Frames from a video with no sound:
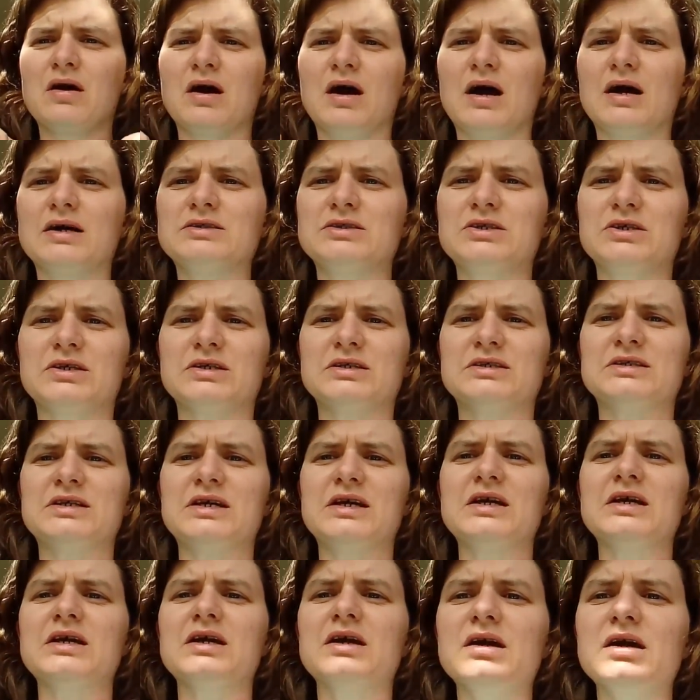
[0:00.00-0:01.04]
As you can
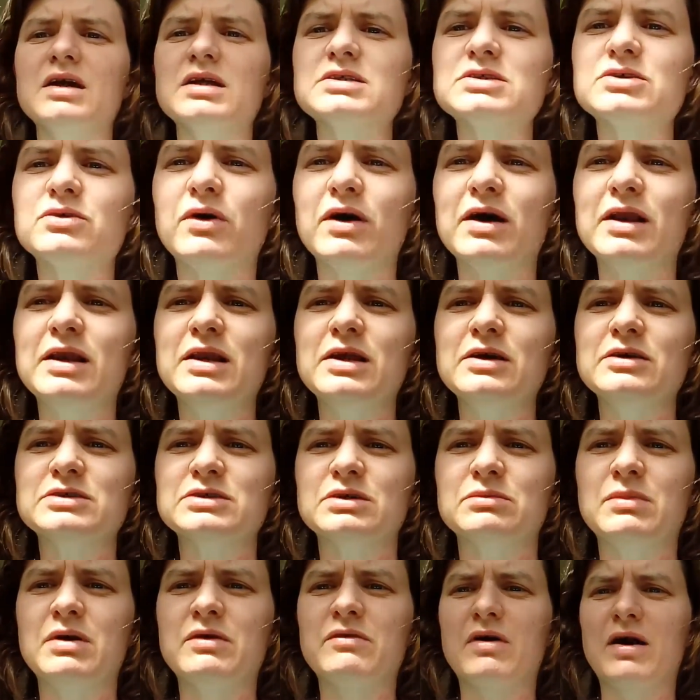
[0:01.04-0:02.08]
see, it's quite loose
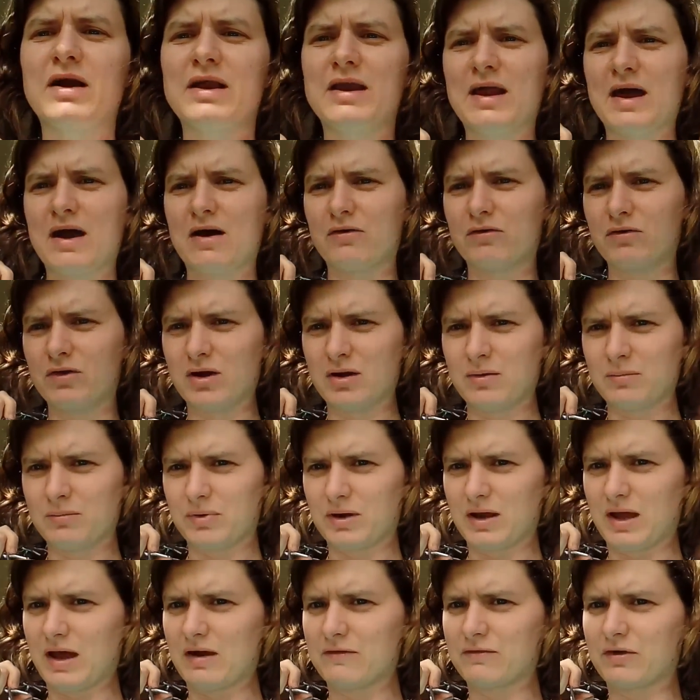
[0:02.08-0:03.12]
on me right now, but
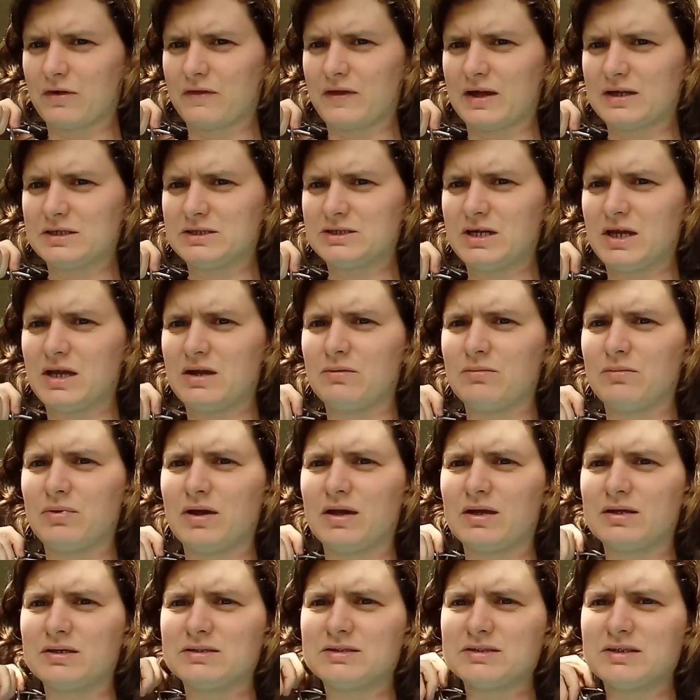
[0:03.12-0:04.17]
I have got that chain
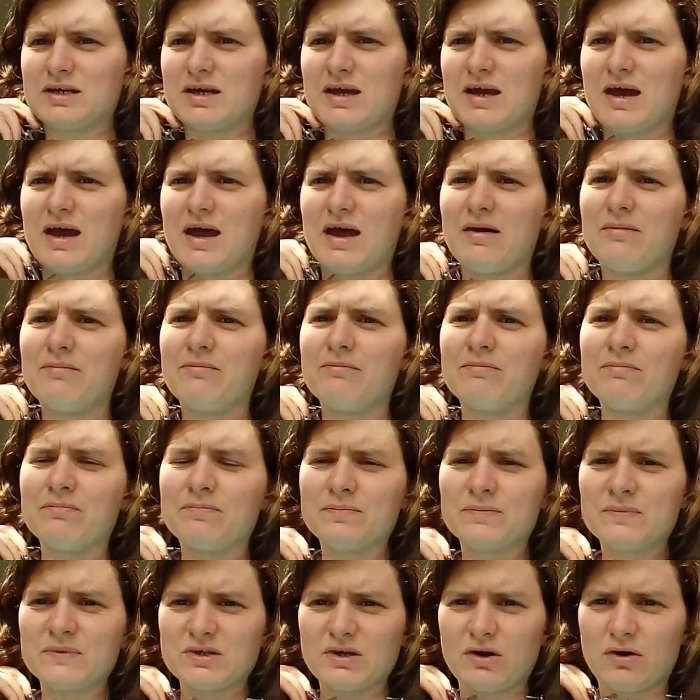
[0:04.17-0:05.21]
bit
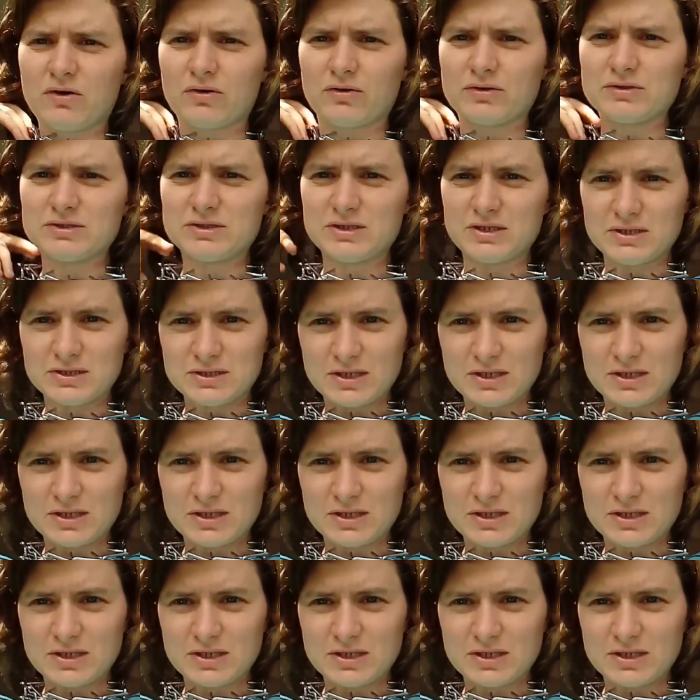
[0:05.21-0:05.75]
to hold on to.